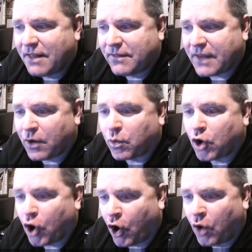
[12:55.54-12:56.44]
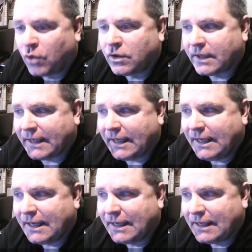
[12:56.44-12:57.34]
There were
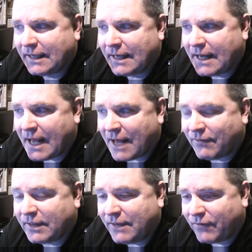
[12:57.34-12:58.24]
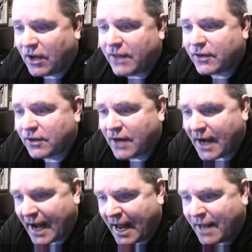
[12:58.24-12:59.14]
only Heavenly Father
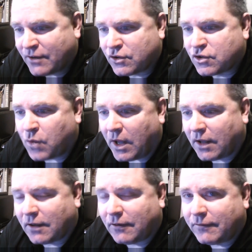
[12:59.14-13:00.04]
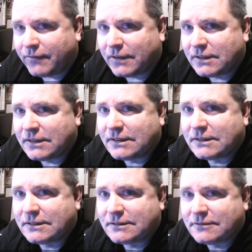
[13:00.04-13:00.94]
and
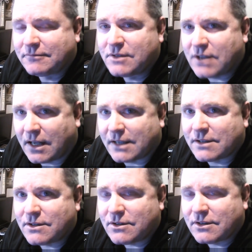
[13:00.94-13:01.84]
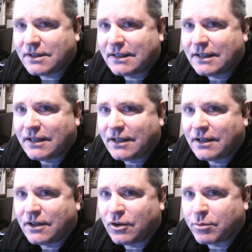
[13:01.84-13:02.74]
12 sons
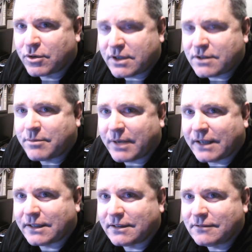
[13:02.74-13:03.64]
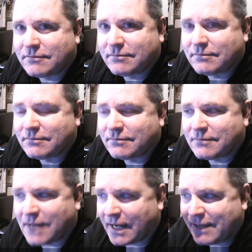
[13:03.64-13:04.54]
who participated,
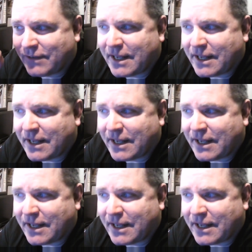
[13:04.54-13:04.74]
not even